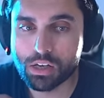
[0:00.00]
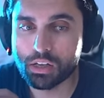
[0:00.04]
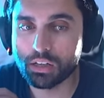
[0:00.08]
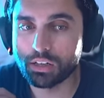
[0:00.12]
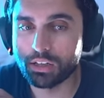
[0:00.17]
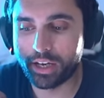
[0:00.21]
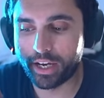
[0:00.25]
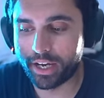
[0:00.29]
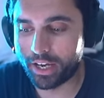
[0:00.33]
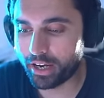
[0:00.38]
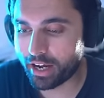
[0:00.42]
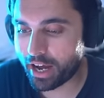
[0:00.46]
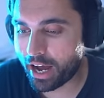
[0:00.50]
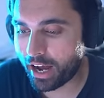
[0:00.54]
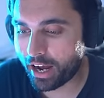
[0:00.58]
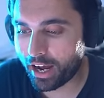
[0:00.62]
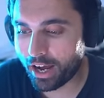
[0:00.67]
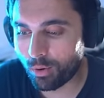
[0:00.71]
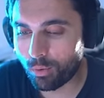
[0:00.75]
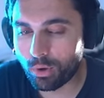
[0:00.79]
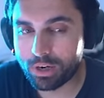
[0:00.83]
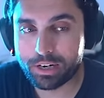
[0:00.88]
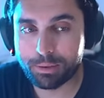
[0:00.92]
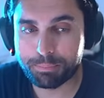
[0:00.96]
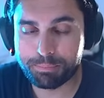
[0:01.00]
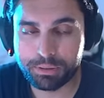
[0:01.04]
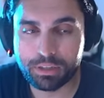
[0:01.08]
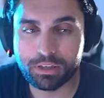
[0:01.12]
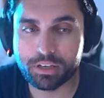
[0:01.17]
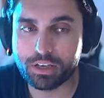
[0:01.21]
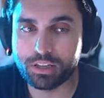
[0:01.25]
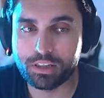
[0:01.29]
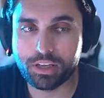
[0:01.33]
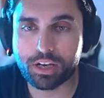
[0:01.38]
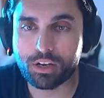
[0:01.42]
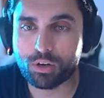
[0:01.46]
Like, I want to
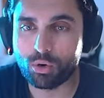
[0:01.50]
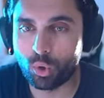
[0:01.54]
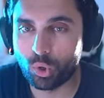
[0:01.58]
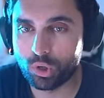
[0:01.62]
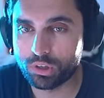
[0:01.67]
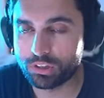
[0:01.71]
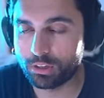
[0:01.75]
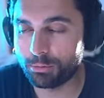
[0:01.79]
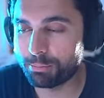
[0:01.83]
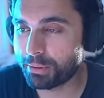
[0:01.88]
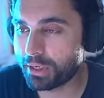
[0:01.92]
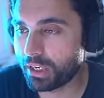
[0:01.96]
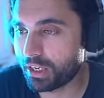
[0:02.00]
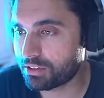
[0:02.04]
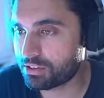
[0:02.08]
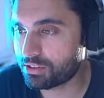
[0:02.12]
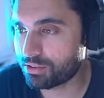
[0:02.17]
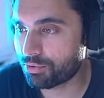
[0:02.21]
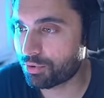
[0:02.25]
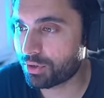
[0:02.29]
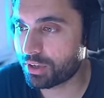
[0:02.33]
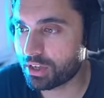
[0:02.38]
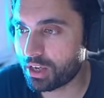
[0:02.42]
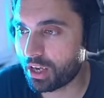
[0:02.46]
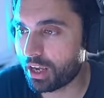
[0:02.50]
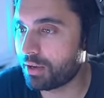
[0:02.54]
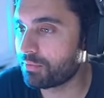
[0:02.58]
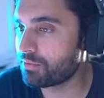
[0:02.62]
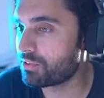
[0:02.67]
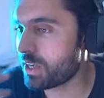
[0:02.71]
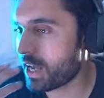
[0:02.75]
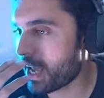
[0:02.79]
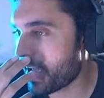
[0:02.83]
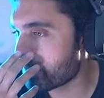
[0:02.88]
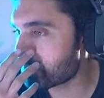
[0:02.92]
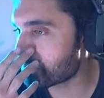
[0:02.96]
play like older PS3 games
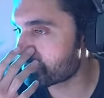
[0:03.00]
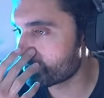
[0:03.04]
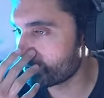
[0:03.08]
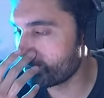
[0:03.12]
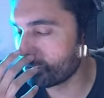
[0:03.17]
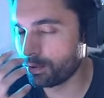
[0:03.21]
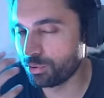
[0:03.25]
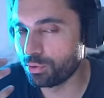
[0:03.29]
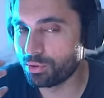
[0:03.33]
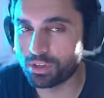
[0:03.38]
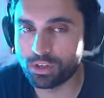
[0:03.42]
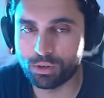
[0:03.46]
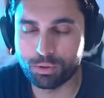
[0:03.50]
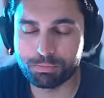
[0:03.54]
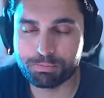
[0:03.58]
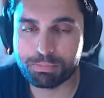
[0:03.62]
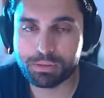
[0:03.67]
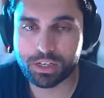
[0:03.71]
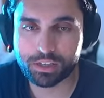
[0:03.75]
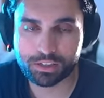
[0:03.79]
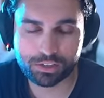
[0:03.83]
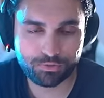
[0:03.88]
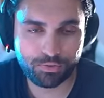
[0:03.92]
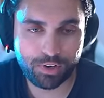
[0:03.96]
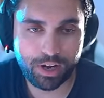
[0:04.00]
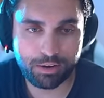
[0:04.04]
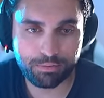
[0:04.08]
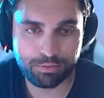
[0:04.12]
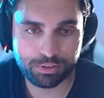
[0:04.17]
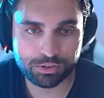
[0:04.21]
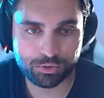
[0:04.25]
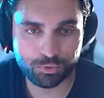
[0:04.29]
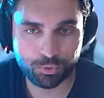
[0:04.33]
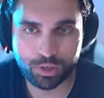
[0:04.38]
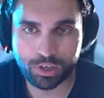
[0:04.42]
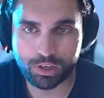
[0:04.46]
absolutely on PS5
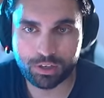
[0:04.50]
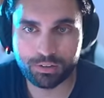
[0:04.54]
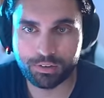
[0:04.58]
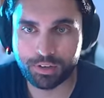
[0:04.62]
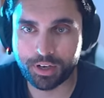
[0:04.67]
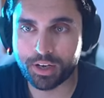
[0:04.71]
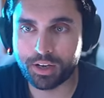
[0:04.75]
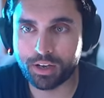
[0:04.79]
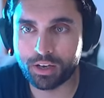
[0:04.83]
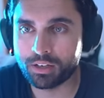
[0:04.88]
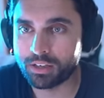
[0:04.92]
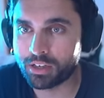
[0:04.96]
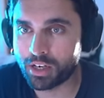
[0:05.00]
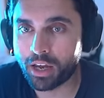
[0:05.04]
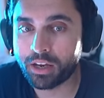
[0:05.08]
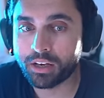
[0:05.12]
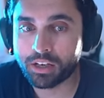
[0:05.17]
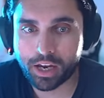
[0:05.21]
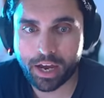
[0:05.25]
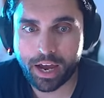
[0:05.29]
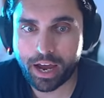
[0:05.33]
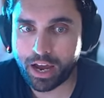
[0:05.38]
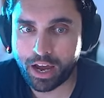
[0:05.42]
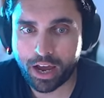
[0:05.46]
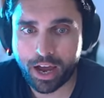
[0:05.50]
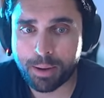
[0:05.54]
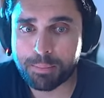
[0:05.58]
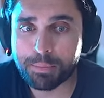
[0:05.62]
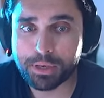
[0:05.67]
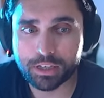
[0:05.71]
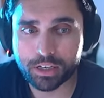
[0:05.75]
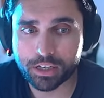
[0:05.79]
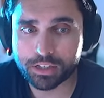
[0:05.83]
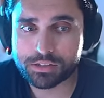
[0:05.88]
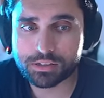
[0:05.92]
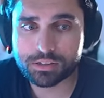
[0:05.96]
as well. Like, yeah, I
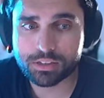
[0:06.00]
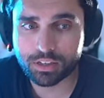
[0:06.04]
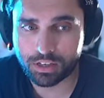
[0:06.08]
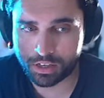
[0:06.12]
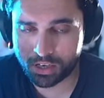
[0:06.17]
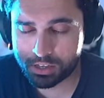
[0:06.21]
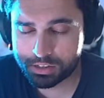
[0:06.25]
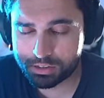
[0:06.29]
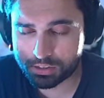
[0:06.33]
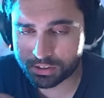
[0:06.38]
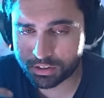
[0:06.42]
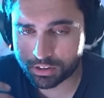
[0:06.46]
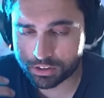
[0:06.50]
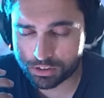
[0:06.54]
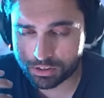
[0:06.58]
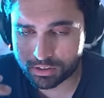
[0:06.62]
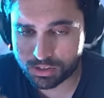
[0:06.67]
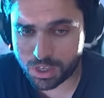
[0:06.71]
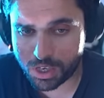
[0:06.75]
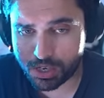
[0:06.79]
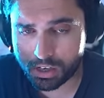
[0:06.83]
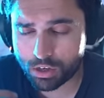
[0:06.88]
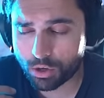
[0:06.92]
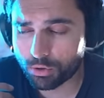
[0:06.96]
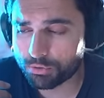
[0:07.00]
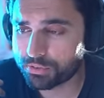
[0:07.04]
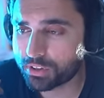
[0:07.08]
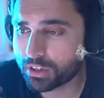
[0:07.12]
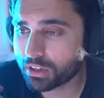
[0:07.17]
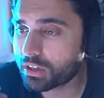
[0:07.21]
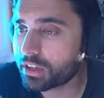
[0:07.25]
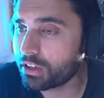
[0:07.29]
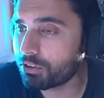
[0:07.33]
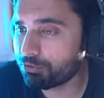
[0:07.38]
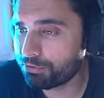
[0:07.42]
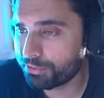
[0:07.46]
mean, it's the thing of the
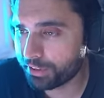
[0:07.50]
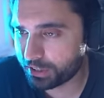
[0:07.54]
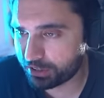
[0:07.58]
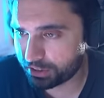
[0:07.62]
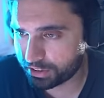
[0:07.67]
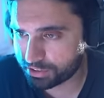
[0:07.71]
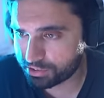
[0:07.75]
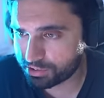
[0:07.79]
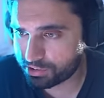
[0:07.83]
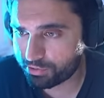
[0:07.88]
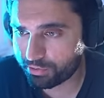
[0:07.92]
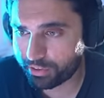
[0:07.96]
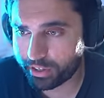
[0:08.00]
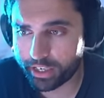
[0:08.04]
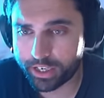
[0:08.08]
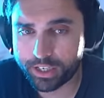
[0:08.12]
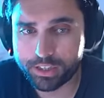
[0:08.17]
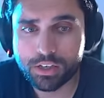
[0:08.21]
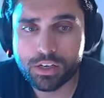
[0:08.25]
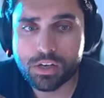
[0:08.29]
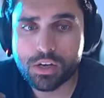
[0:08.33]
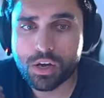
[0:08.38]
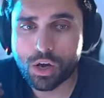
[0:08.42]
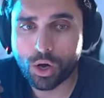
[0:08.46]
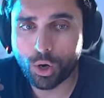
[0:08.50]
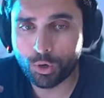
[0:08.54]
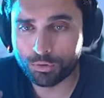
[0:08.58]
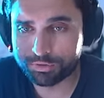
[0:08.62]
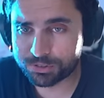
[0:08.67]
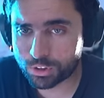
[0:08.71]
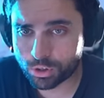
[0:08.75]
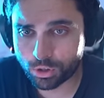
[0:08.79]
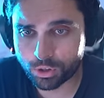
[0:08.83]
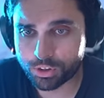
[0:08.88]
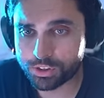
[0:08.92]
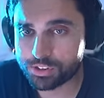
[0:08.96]
convenience, right? Of
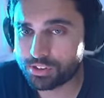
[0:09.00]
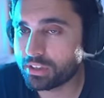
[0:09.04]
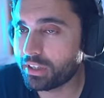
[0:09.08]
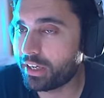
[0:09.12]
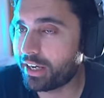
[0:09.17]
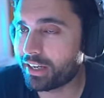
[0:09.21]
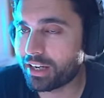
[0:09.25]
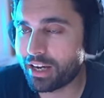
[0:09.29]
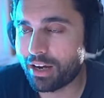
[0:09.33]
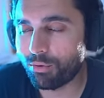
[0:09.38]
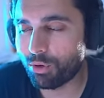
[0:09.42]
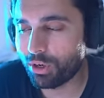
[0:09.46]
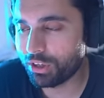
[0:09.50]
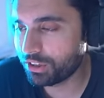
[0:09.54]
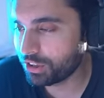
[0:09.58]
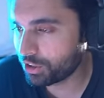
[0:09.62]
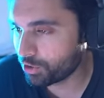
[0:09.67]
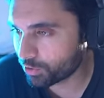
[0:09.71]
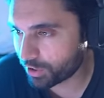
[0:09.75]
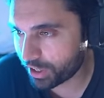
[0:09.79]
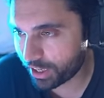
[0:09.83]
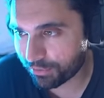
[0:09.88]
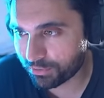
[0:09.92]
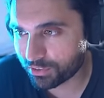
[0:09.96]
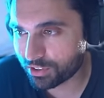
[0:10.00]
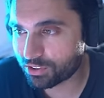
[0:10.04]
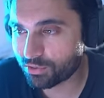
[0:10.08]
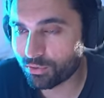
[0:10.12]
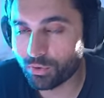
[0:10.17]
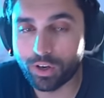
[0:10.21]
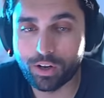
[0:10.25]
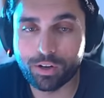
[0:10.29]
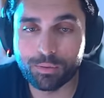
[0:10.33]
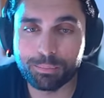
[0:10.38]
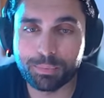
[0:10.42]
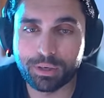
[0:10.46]
course, like, I want new games as
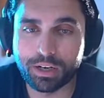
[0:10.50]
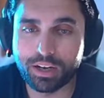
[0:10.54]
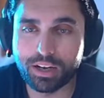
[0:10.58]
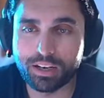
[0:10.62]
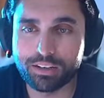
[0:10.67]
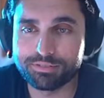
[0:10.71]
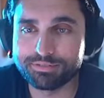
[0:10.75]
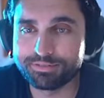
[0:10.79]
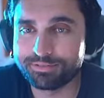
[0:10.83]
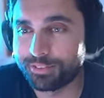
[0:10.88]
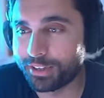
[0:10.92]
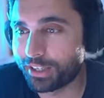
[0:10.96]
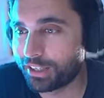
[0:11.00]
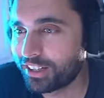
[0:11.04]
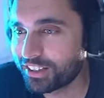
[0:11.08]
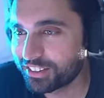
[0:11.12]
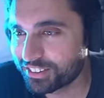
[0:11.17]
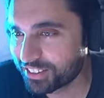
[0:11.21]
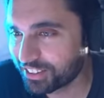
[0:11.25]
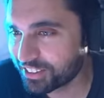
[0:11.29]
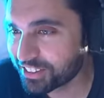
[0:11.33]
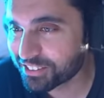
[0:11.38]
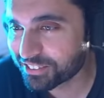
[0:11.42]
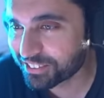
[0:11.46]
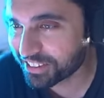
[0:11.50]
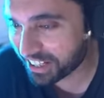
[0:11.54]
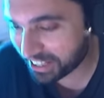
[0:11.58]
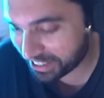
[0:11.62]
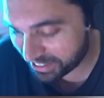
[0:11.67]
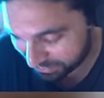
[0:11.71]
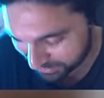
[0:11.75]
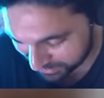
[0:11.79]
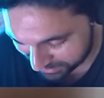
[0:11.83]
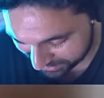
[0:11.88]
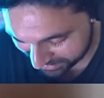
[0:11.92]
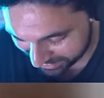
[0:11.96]
well, but where are the new
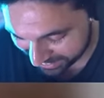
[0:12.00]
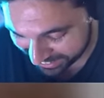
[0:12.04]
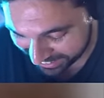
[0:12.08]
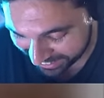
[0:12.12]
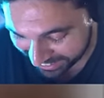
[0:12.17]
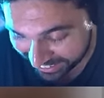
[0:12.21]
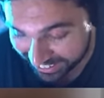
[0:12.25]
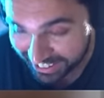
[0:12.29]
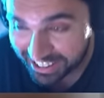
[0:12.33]
games, right?